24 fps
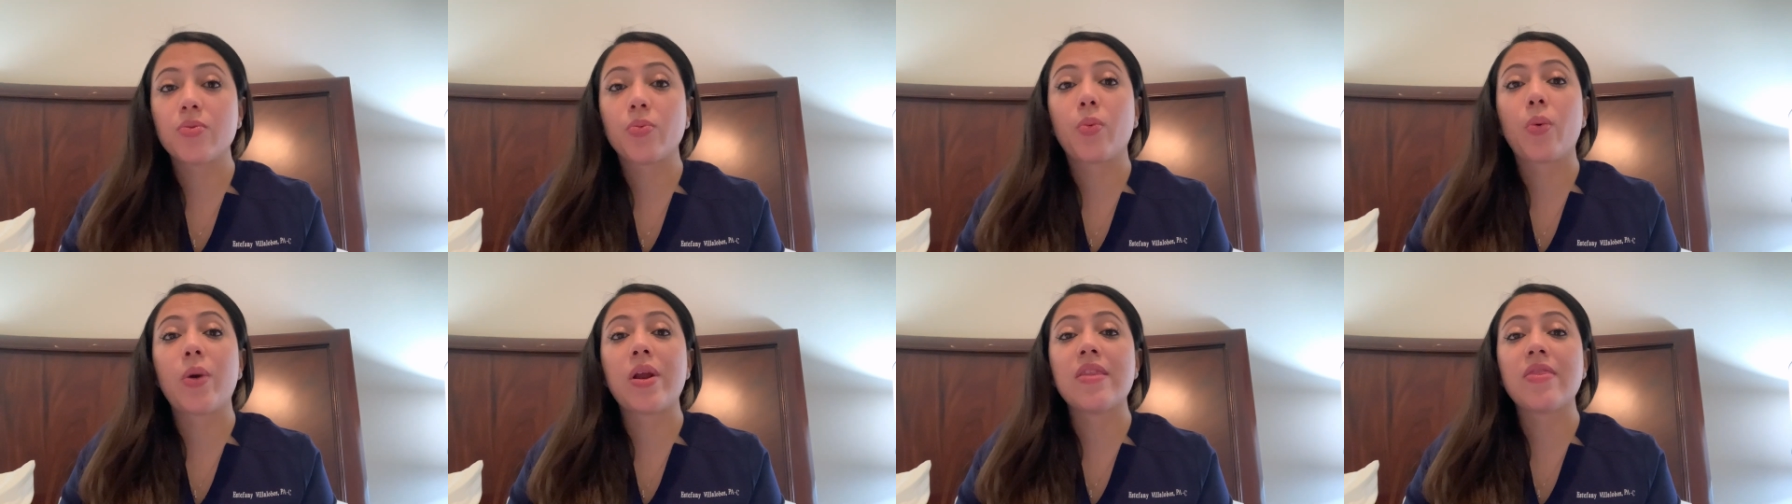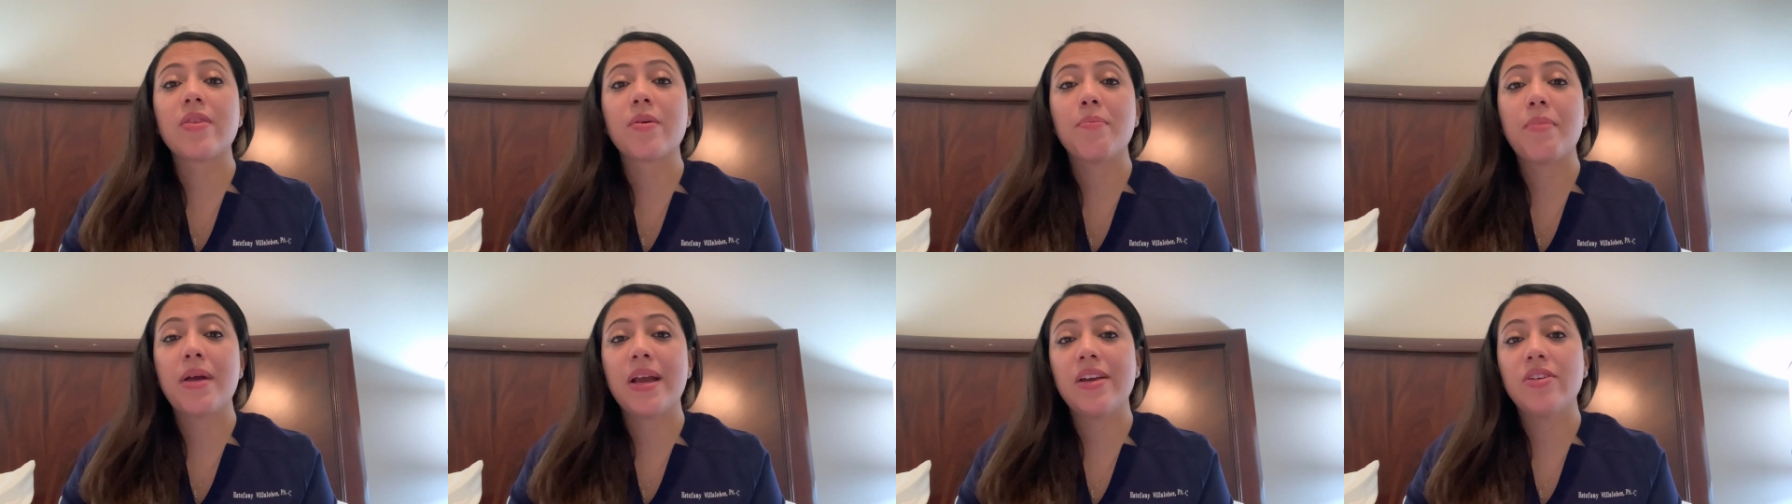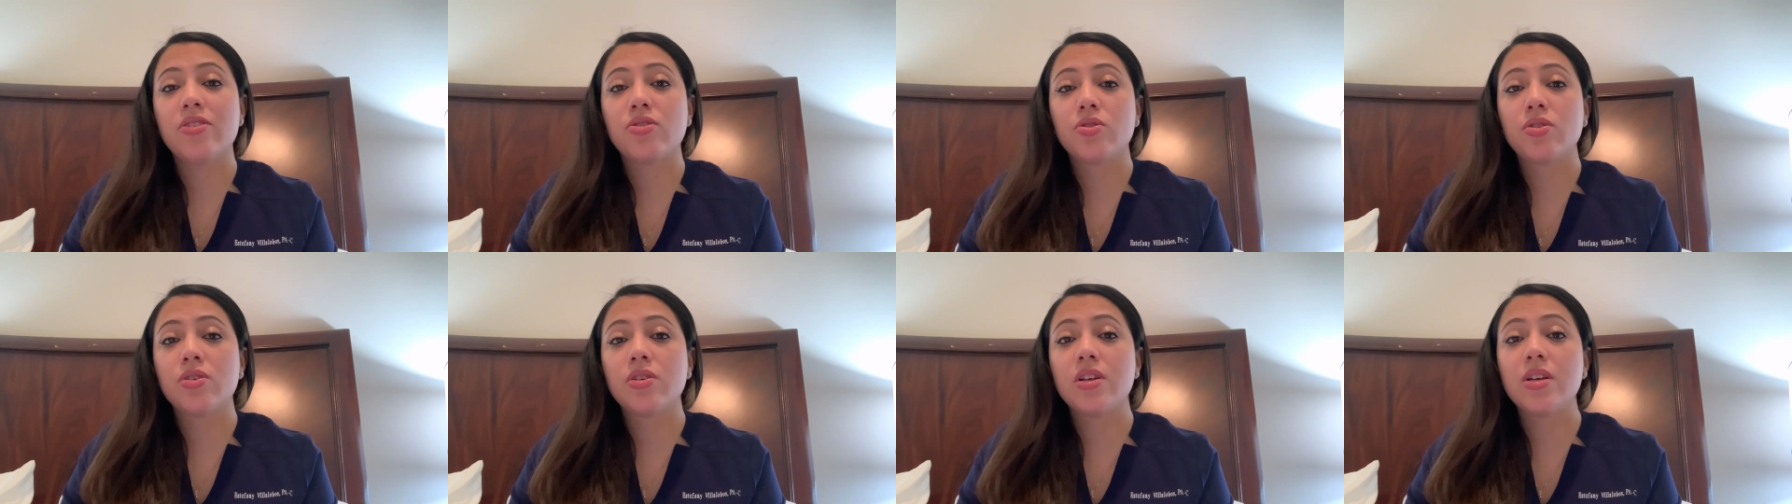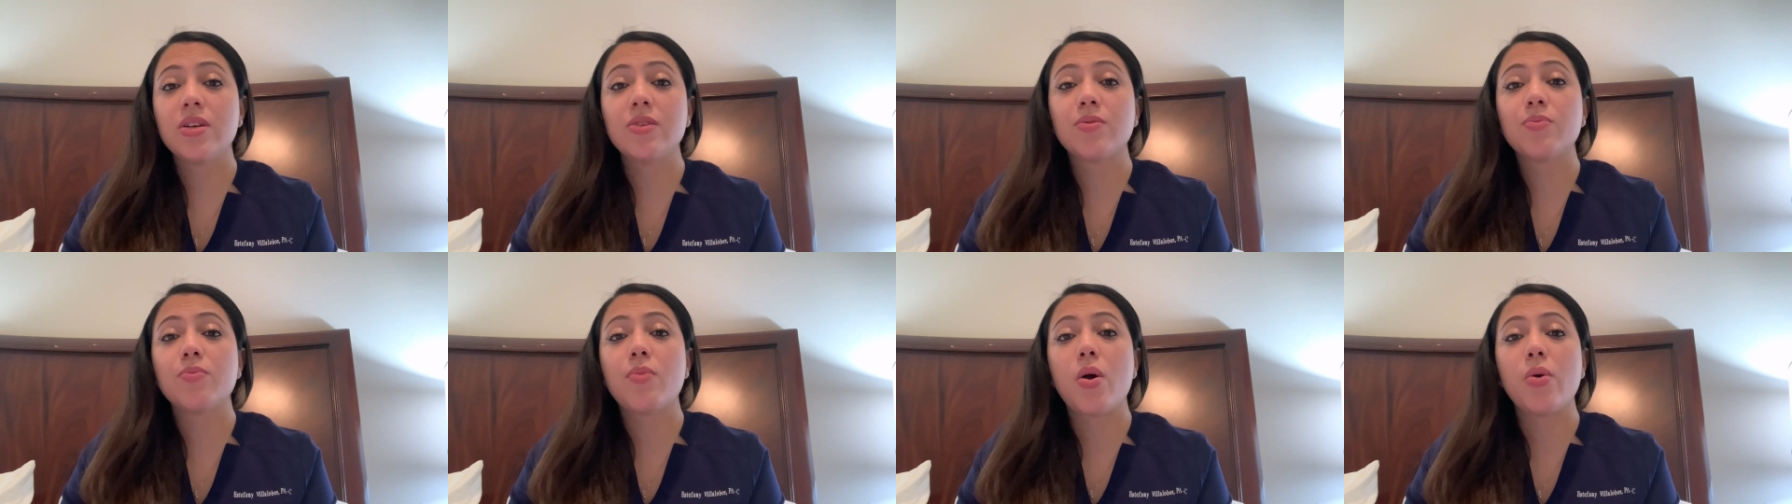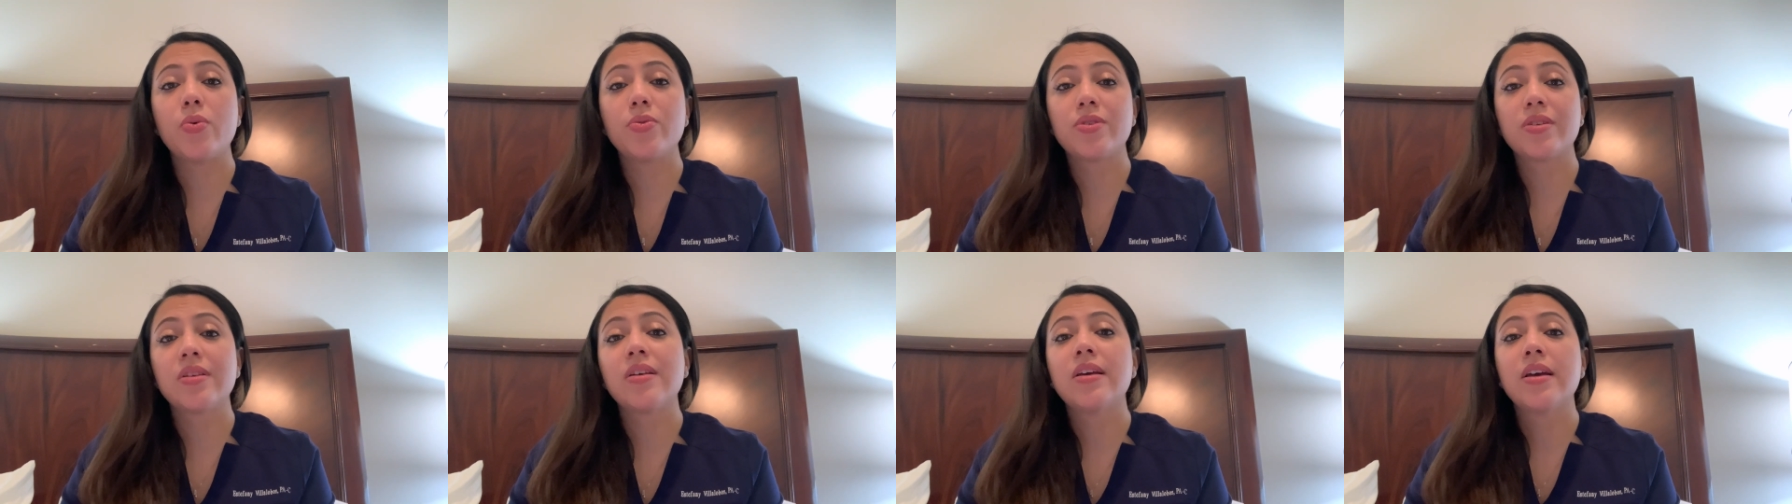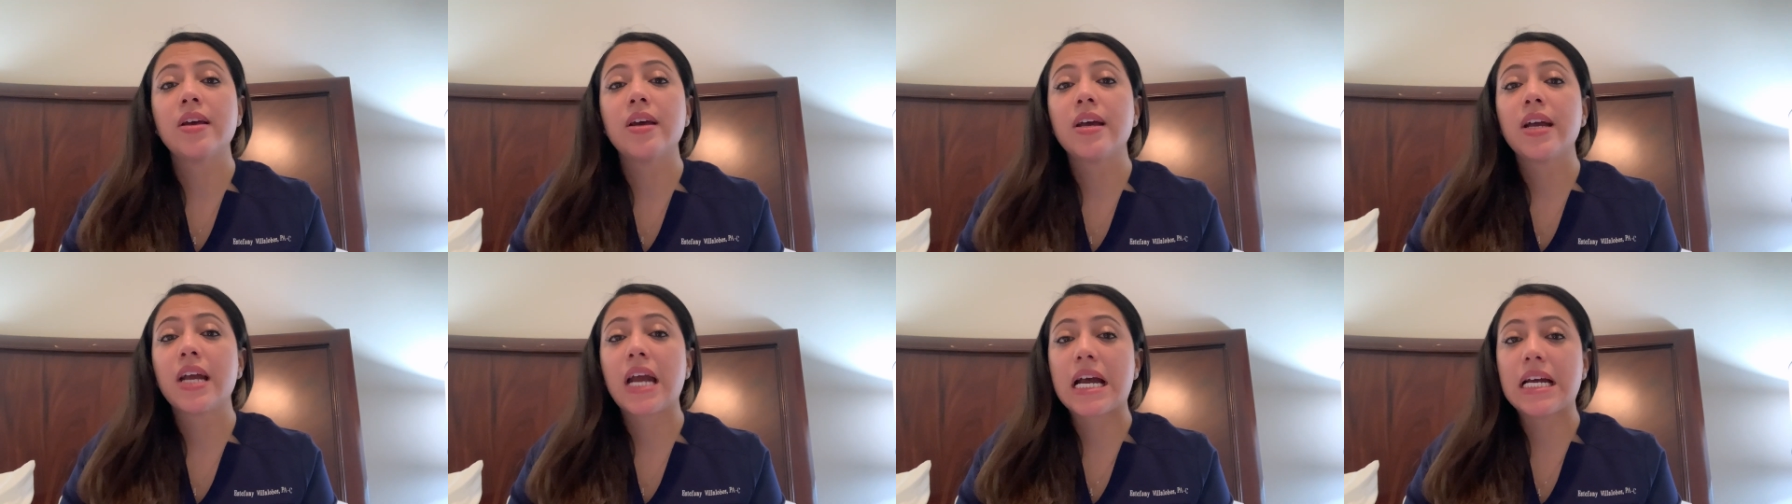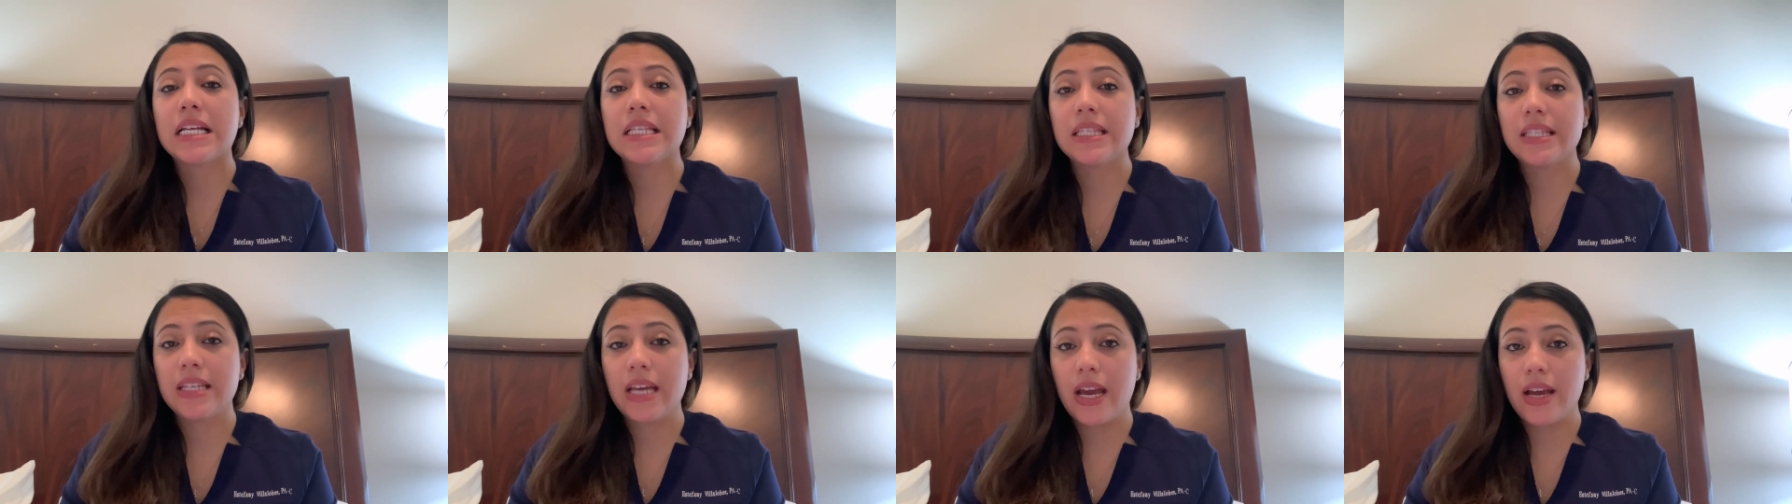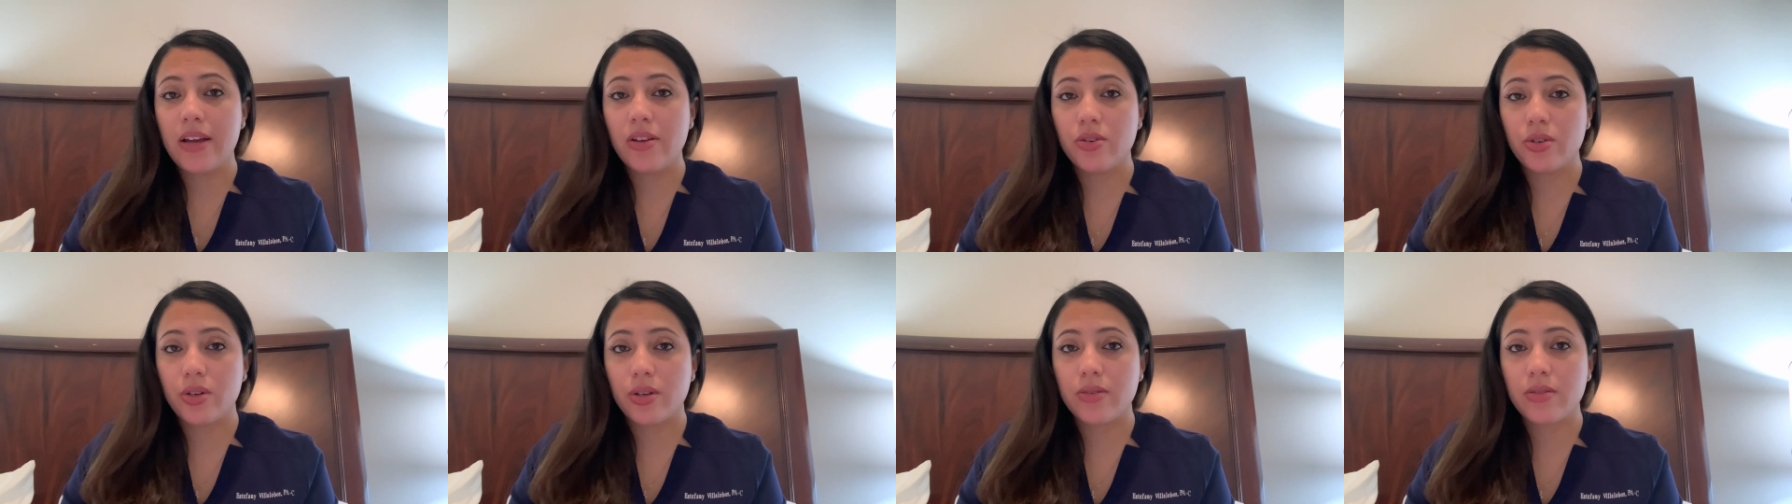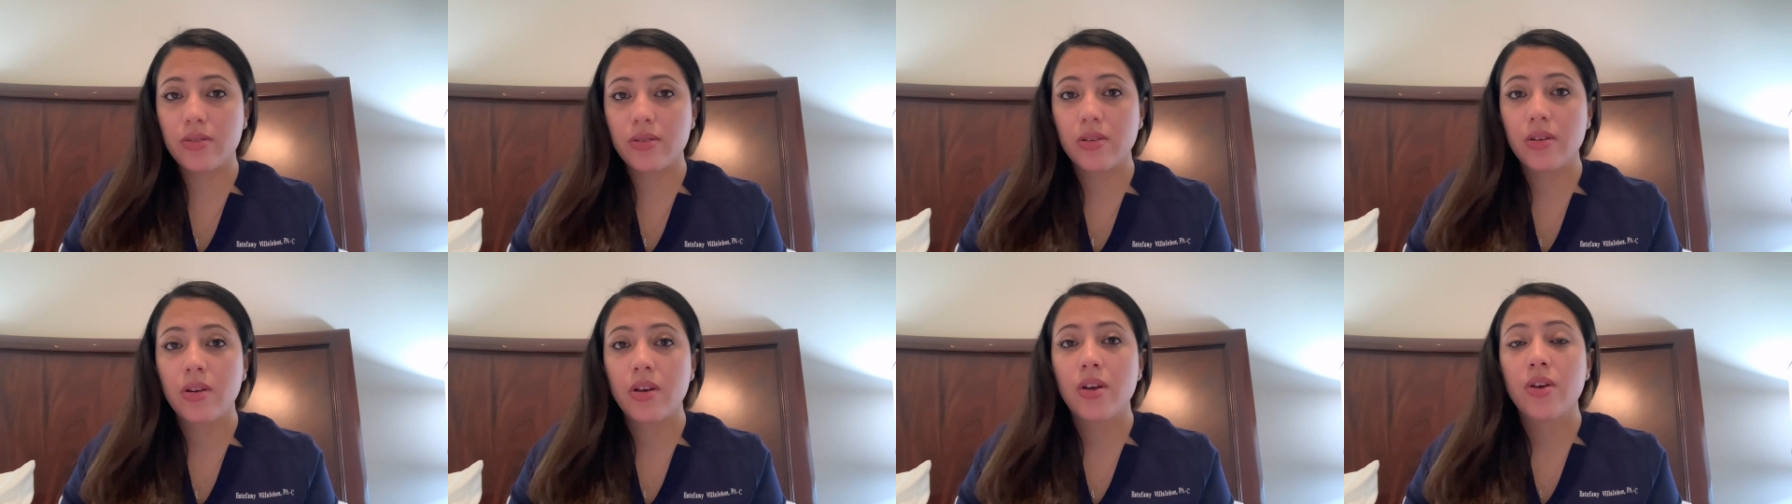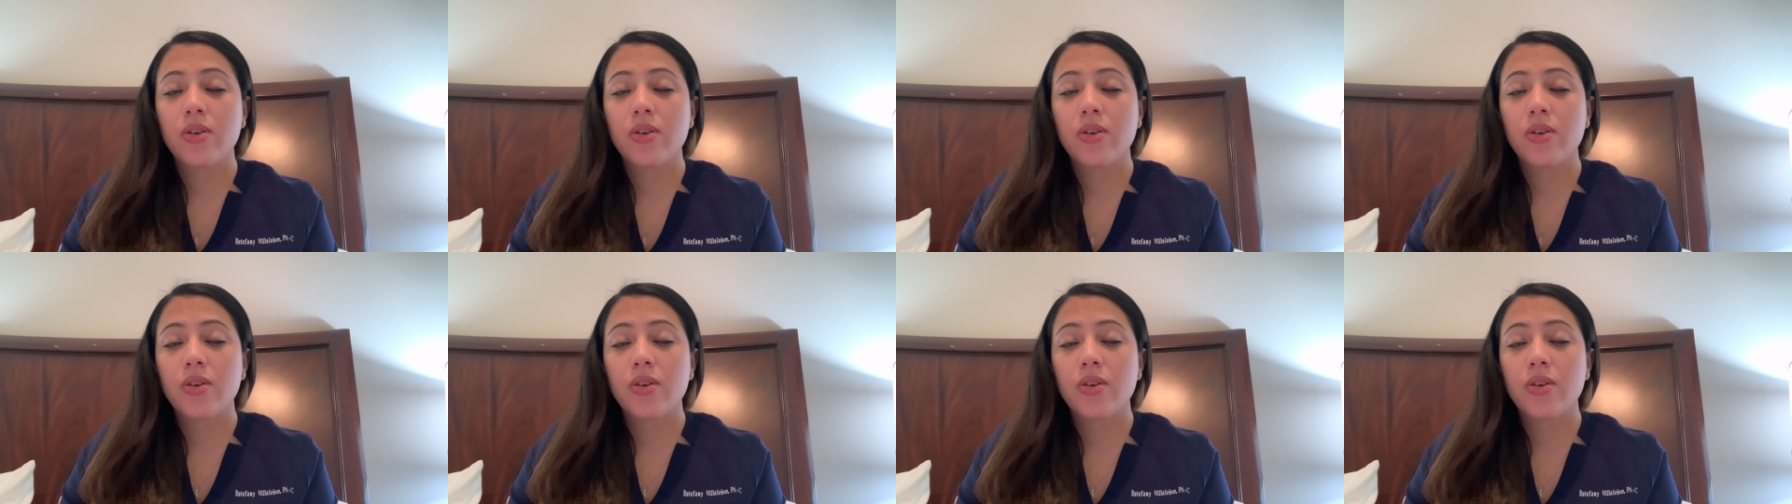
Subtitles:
when the patient is most contagious.